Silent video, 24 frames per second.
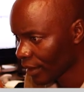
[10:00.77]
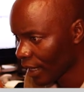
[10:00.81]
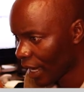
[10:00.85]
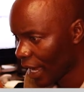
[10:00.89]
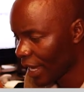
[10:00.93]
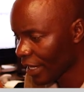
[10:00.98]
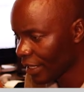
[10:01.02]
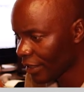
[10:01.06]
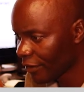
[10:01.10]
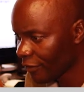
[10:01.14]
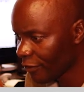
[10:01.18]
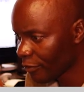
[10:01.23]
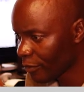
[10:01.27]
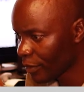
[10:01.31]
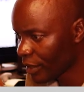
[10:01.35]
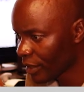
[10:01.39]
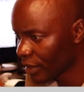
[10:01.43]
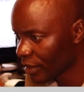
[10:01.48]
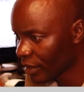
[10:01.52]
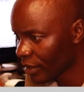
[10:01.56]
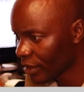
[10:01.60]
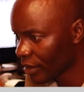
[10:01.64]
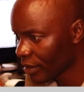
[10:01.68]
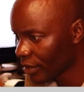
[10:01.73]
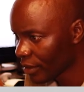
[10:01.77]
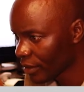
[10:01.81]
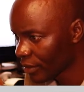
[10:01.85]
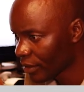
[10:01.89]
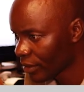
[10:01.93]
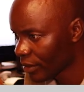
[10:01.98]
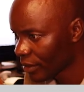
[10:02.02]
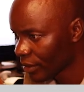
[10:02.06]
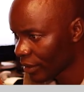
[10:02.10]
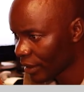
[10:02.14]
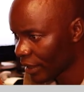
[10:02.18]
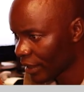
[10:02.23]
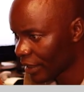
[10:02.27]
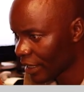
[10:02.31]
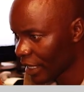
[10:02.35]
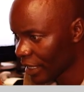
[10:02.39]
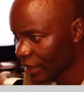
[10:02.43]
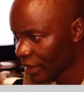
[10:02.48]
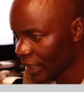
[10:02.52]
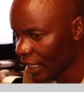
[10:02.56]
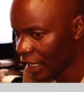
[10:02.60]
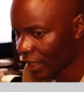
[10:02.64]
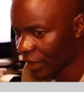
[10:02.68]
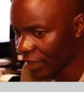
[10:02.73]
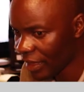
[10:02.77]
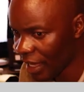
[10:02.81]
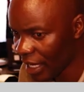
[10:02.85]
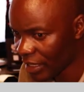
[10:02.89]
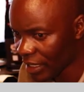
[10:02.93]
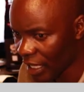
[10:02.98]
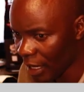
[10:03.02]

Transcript: add if missing, just like that